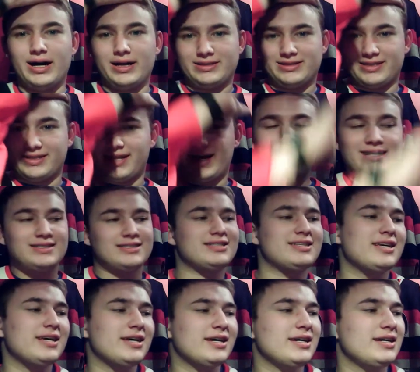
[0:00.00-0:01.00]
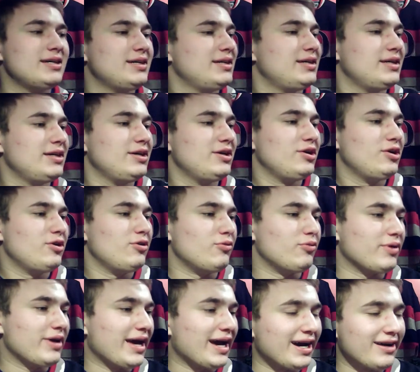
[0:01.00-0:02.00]
Tonight
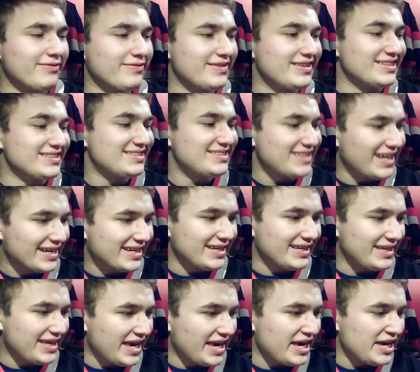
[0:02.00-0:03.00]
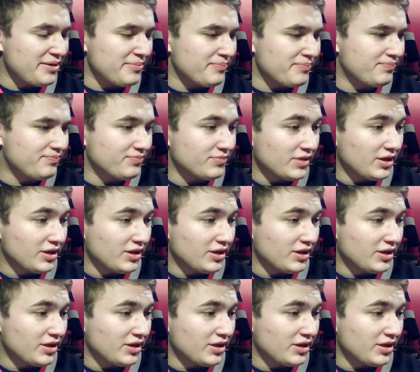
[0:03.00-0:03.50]
we have the second game,